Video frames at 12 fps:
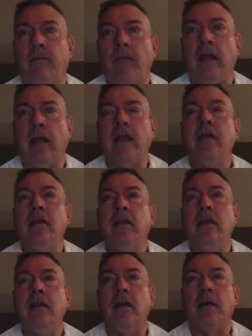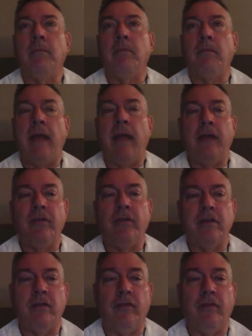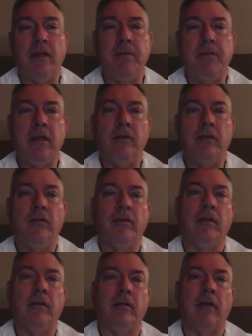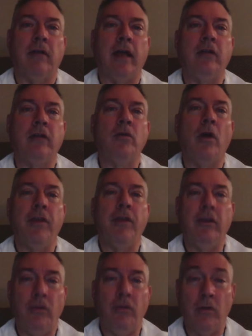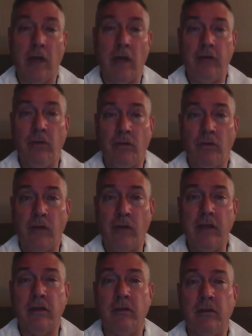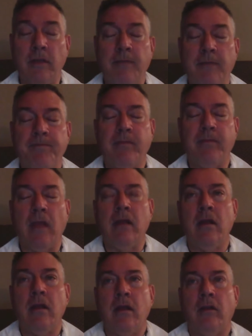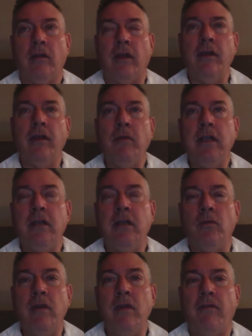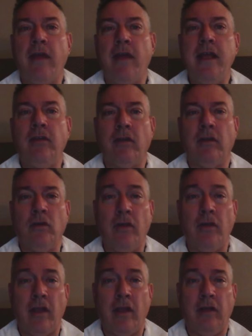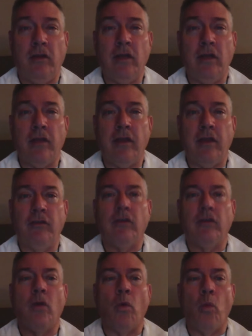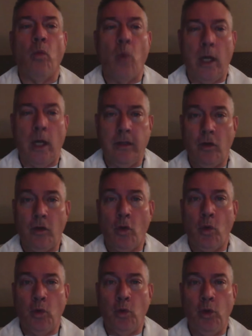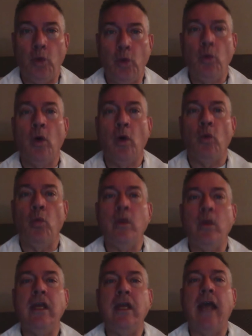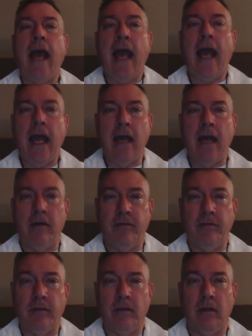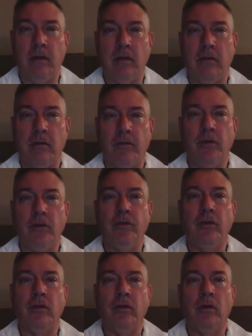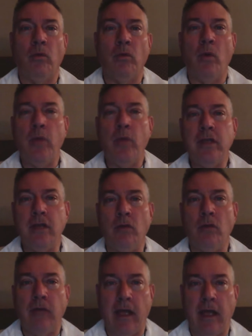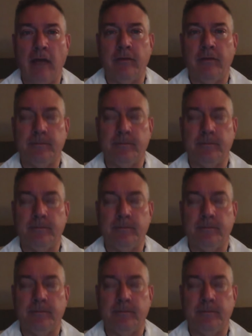I like the passage in Philippians, I can do all things through Christ who strengthens me. So I think we need to rephrase and look at things as, what do we have versus what we don't have?